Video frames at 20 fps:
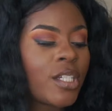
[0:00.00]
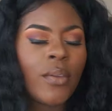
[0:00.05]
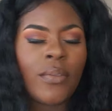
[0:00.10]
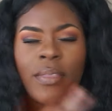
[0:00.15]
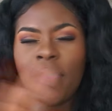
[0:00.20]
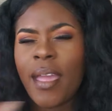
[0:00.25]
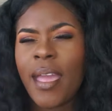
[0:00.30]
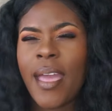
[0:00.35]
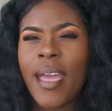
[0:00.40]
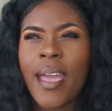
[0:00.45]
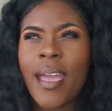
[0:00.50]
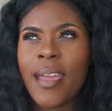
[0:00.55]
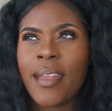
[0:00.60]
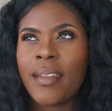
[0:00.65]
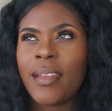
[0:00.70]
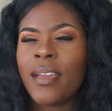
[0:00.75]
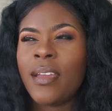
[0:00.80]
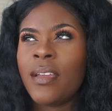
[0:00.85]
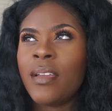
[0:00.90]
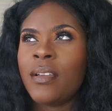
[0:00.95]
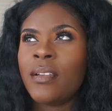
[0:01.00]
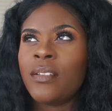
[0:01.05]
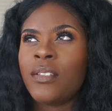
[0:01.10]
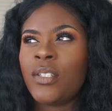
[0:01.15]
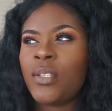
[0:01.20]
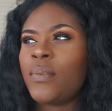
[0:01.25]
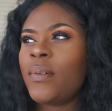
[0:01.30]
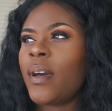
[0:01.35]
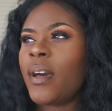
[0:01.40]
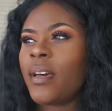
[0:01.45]
They had
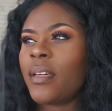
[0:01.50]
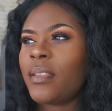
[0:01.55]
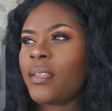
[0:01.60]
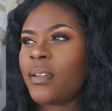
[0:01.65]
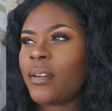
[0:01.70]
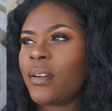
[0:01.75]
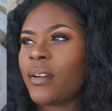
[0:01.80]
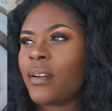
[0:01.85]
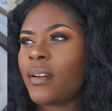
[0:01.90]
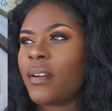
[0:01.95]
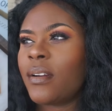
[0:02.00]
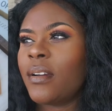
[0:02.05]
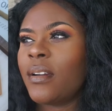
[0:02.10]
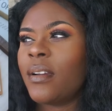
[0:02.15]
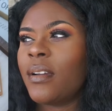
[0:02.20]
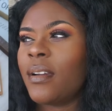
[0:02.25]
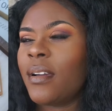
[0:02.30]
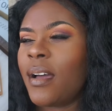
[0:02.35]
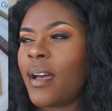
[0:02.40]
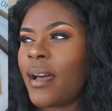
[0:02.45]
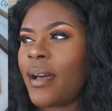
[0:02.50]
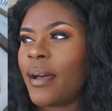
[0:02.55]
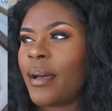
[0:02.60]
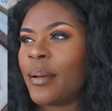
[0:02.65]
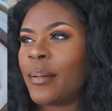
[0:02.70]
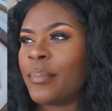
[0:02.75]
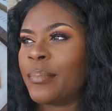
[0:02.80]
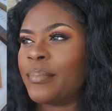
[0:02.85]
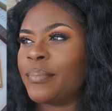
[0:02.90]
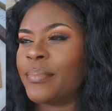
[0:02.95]
two other
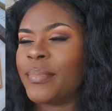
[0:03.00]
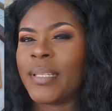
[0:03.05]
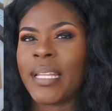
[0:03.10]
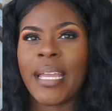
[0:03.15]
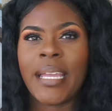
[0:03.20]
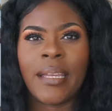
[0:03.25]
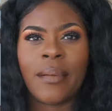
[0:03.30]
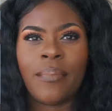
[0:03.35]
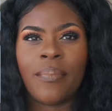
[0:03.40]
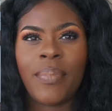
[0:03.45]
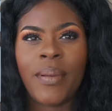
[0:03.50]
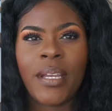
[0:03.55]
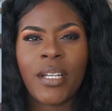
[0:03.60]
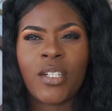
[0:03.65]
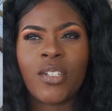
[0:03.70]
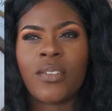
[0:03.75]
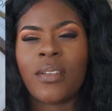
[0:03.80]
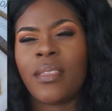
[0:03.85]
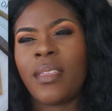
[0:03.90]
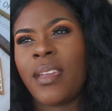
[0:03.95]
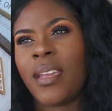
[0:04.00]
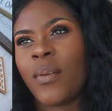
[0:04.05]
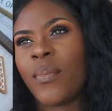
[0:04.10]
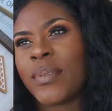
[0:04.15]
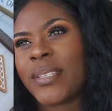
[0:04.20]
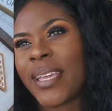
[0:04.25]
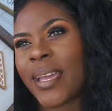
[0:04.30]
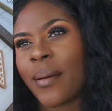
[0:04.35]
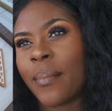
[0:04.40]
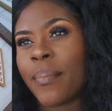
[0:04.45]
like pictures. I think it
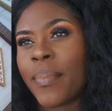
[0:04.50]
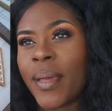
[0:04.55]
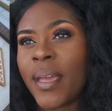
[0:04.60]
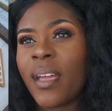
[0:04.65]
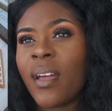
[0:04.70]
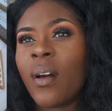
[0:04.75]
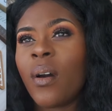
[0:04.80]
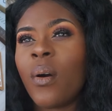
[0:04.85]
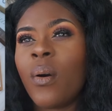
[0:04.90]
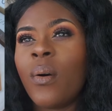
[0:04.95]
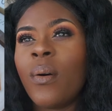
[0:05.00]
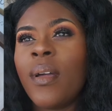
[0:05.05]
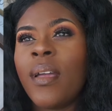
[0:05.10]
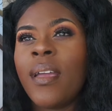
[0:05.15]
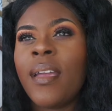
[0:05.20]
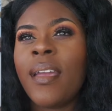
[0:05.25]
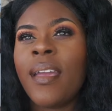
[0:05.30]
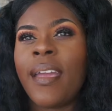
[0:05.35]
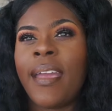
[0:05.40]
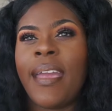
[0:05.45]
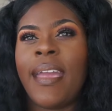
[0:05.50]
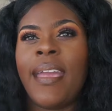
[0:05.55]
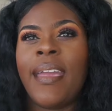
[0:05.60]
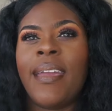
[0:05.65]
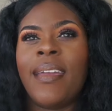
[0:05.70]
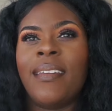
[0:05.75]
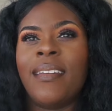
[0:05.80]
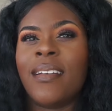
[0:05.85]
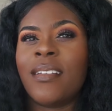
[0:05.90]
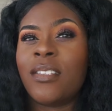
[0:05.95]
was like a bell
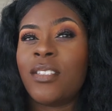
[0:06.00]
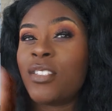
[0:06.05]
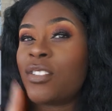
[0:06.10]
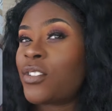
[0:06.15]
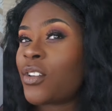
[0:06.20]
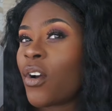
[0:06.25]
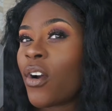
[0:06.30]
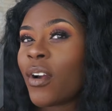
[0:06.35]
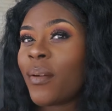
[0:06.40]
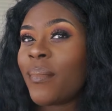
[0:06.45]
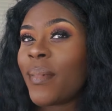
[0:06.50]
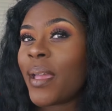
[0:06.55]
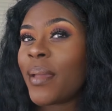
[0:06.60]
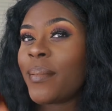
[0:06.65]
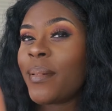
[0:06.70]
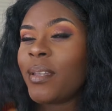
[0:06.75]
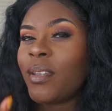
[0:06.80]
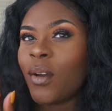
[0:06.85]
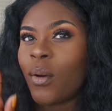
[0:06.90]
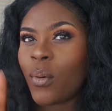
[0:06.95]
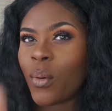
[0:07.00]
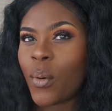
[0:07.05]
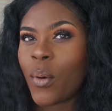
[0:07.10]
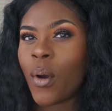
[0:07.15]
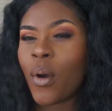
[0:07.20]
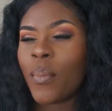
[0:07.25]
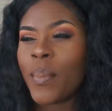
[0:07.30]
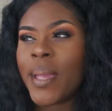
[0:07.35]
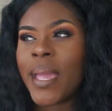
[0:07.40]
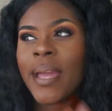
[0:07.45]
and a star maybe. Don't
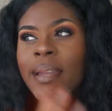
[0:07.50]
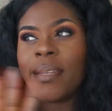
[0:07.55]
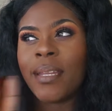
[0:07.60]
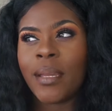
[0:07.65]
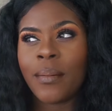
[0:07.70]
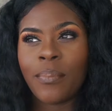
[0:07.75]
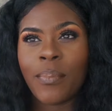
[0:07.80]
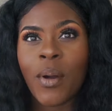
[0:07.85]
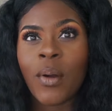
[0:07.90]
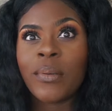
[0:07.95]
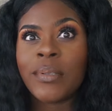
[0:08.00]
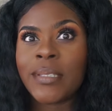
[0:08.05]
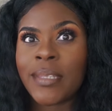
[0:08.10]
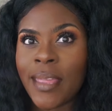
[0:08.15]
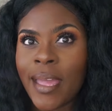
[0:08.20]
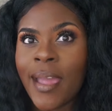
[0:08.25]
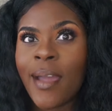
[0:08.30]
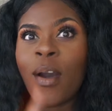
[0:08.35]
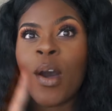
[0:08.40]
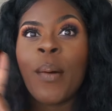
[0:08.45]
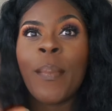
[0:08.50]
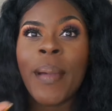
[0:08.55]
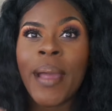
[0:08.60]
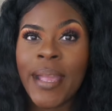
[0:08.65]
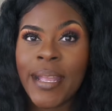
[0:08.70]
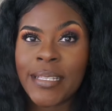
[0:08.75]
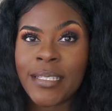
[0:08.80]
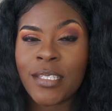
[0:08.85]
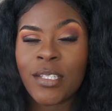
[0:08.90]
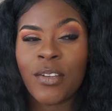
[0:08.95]
quote me, I did post that on my
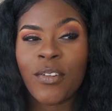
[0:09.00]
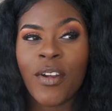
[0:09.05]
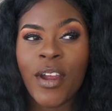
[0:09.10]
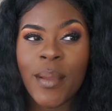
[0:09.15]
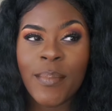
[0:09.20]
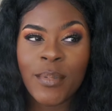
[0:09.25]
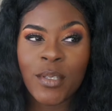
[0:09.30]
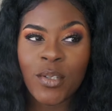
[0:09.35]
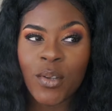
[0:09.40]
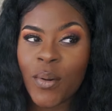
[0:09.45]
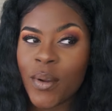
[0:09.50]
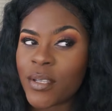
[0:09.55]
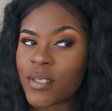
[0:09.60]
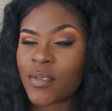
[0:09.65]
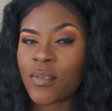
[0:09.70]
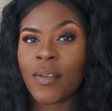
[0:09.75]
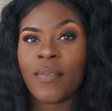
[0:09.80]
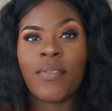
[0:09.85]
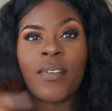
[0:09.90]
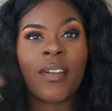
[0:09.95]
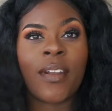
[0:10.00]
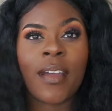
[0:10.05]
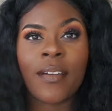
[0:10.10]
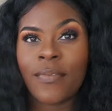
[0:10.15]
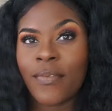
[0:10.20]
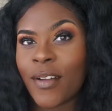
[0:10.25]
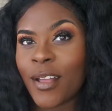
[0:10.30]
Instagram story. So if you're not